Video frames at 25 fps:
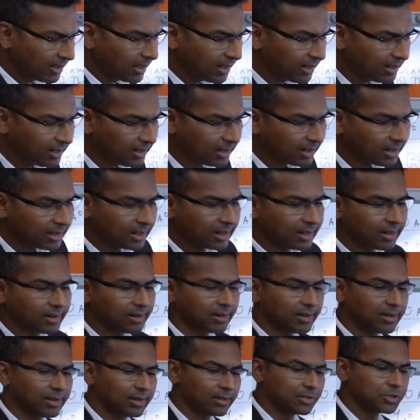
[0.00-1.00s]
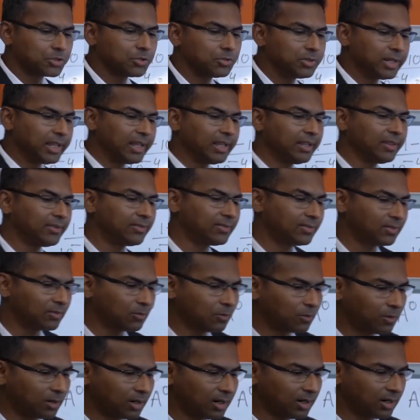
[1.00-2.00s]
then today's
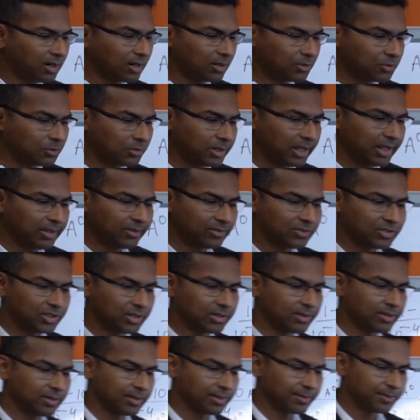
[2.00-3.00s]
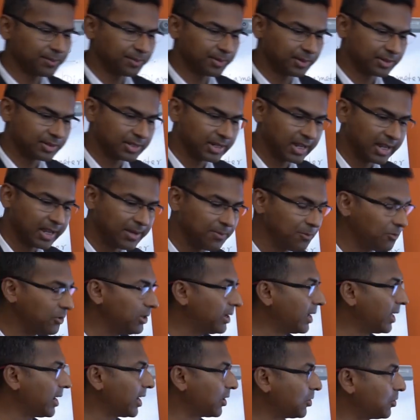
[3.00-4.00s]
time, we
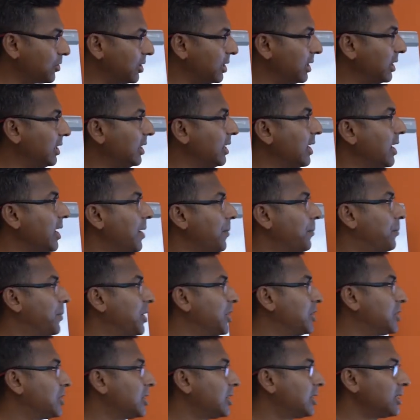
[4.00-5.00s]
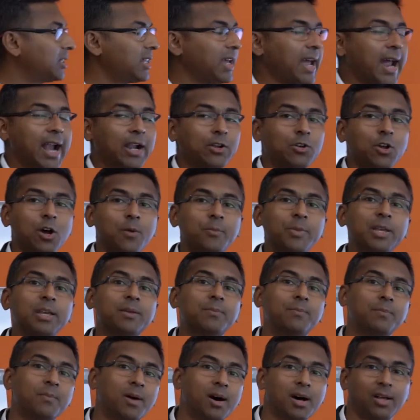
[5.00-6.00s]
can actually measure the
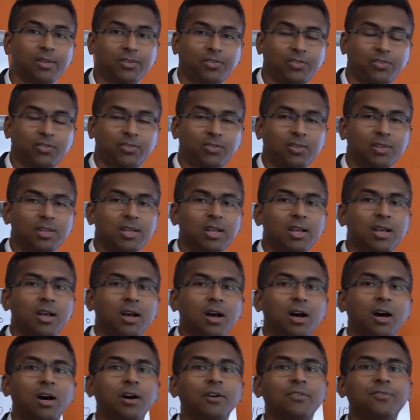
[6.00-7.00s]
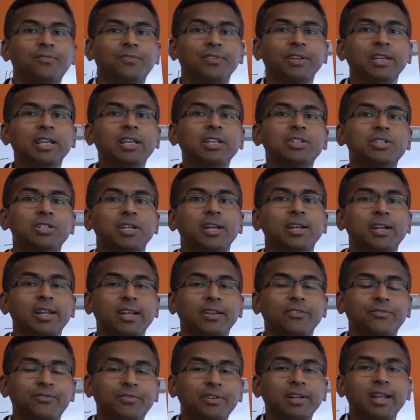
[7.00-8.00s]
atomic mass of each and
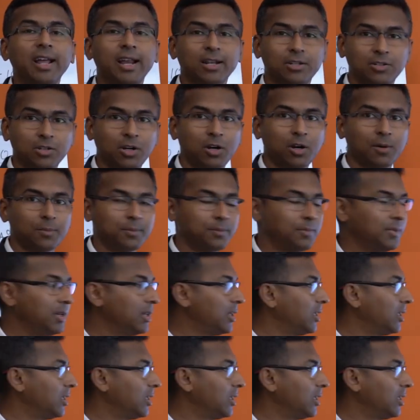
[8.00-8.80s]
every atom